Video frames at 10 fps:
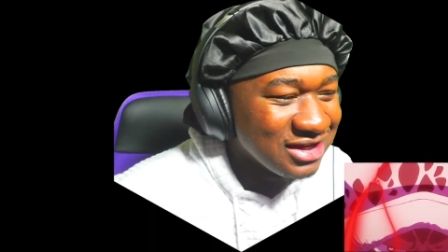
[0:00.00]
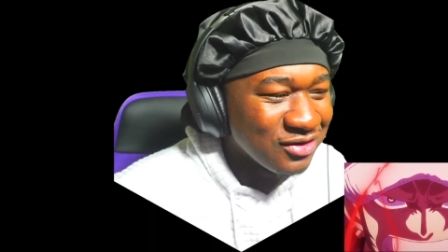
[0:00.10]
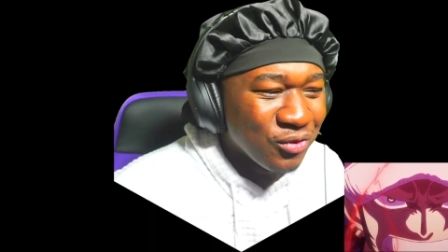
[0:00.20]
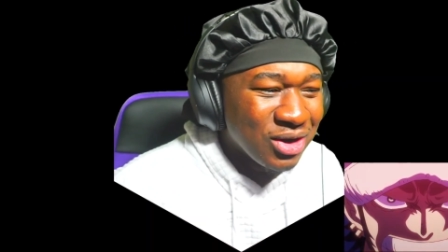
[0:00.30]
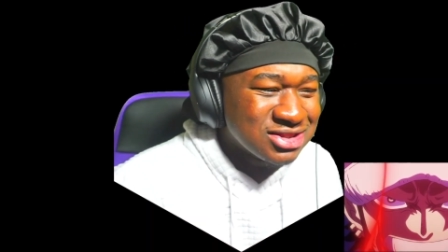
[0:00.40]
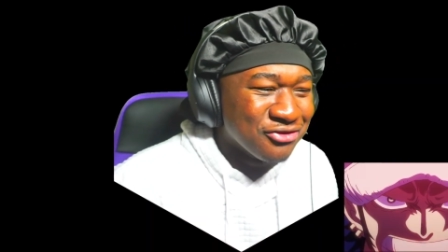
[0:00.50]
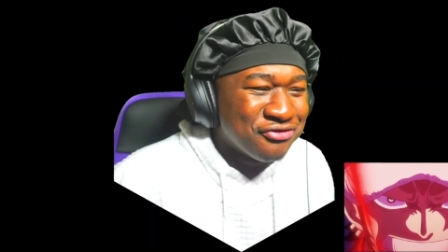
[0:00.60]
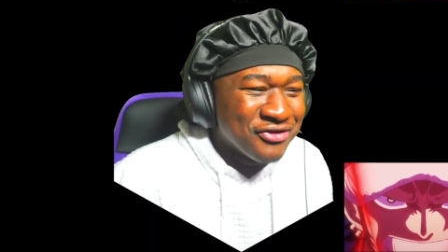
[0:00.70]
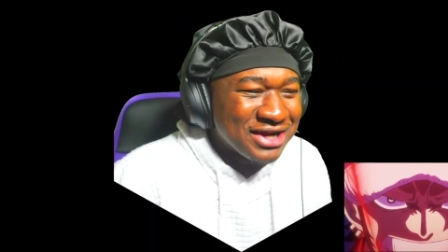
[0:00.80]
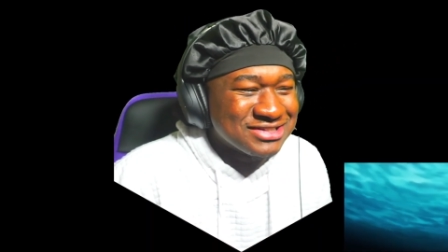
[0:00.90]
What the
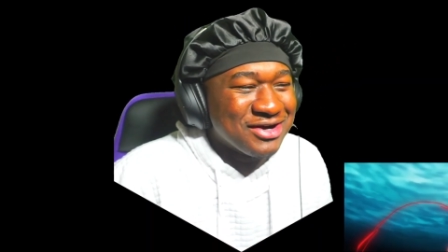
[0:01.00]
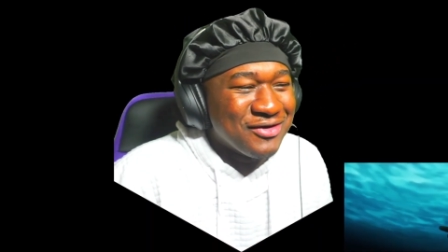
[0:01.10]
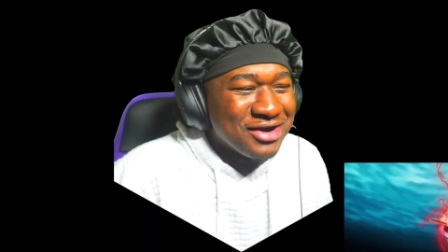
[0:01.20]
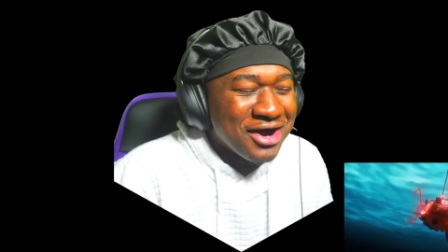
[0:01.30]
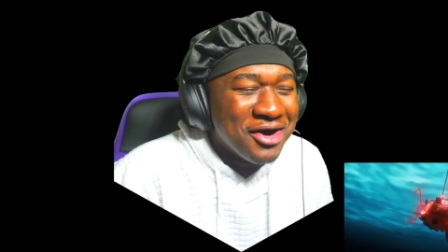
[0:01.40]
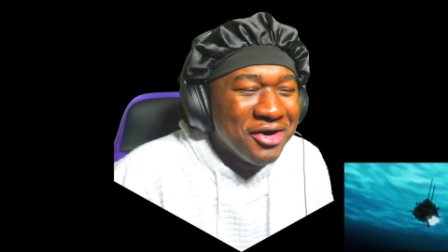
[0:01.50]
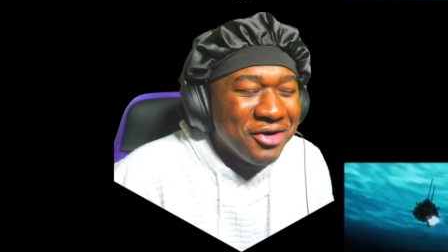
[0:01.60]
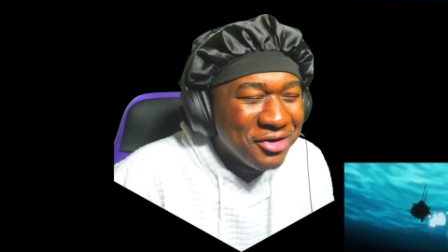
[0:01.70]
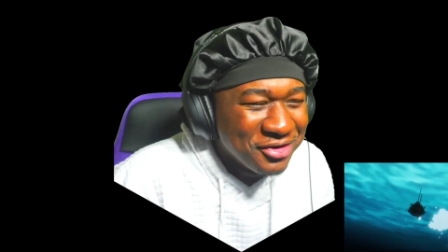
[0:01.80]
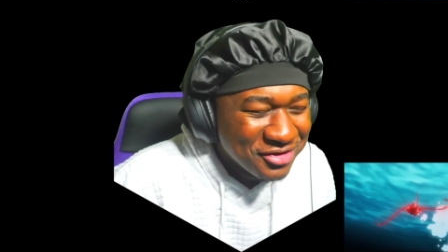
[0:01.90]
fuck is going on?